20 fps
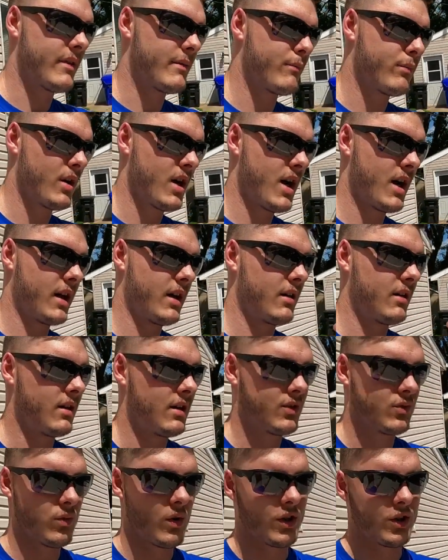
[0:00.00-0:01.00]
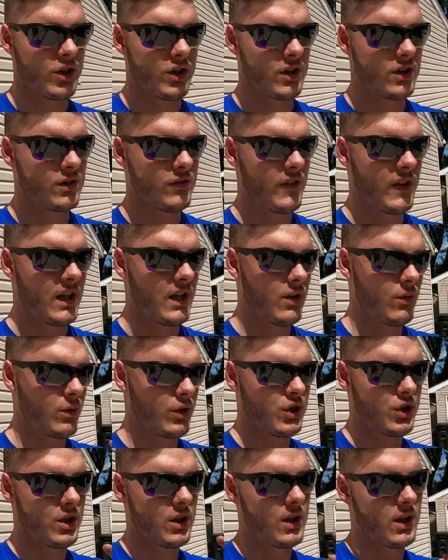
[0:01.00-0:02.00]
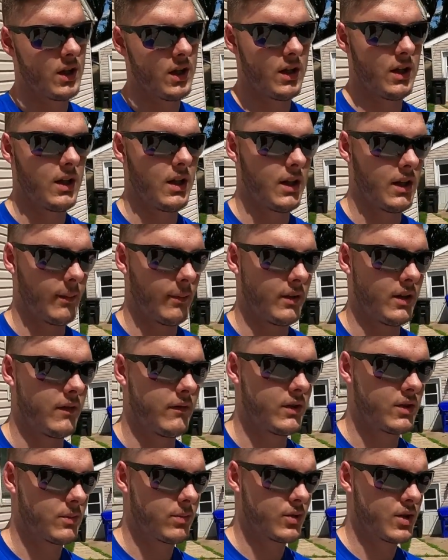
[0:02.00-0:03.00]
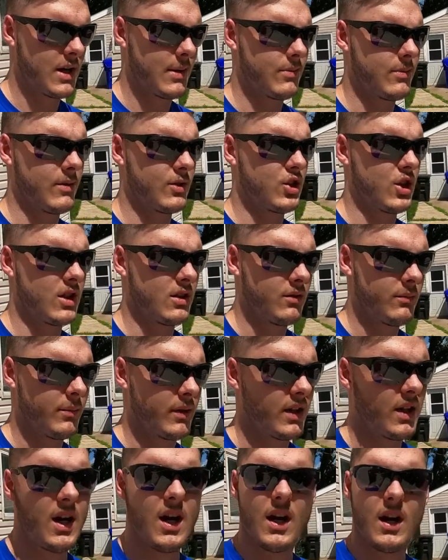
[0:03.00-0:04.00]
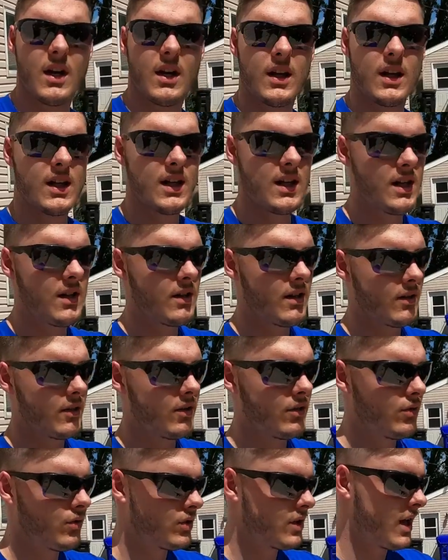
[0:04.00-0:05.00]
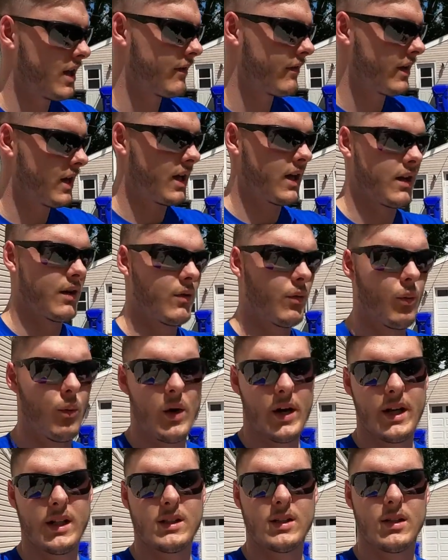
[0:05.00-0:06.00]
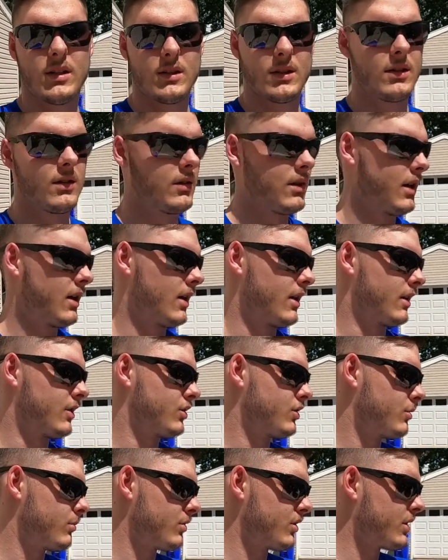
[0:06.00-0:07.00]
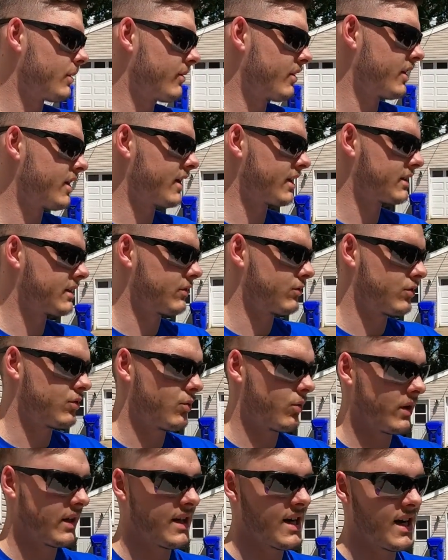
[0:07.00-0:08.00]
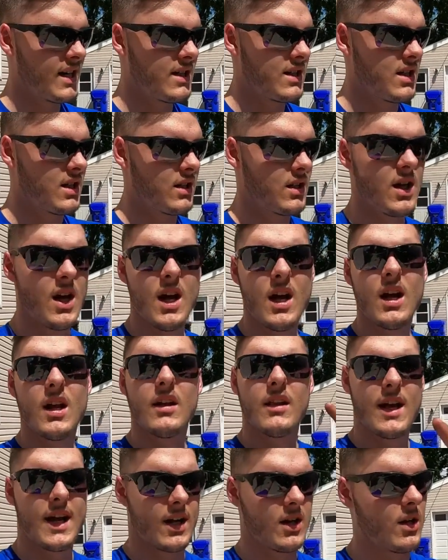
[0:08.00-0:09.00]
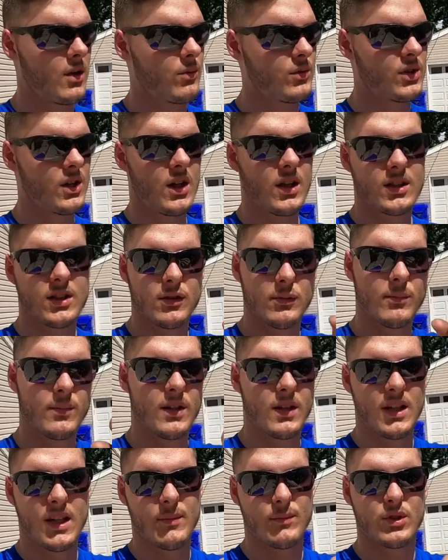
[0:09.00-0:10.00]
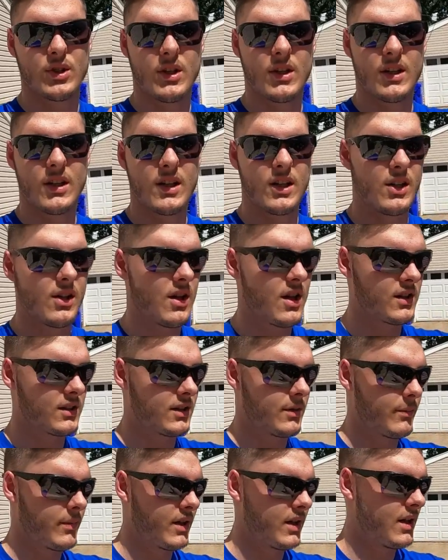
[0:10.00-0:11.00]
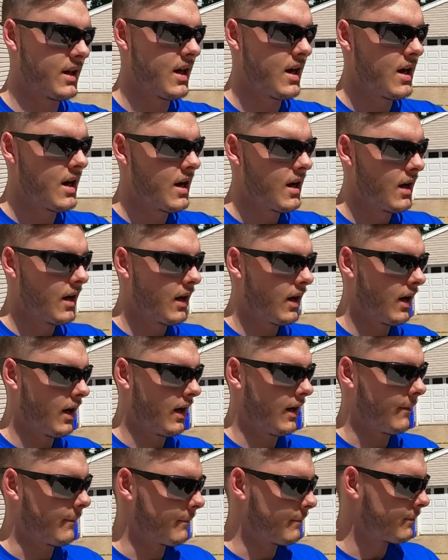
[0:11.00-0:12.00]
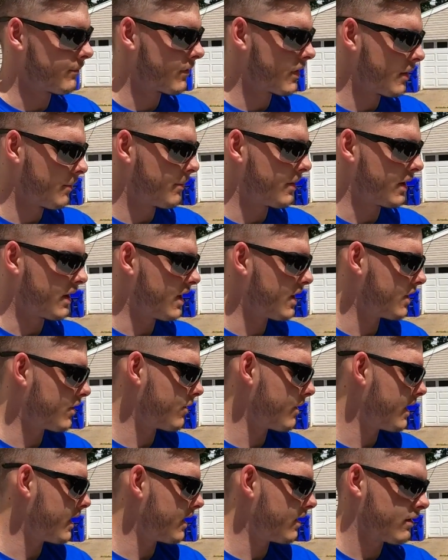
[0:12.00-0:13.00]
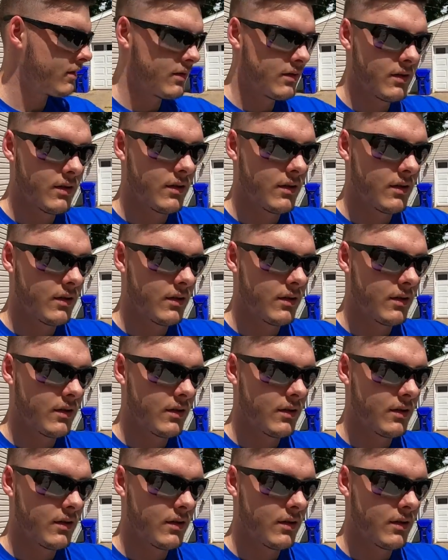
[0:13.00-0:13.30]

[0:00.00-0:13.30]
friend Brian is watching this video, which he, I believe, is subscribed to my channel, but he used to have a white Subaru WRX that was 2019. That car was awesome, and I'm sorry that you lost it, bud. But either way,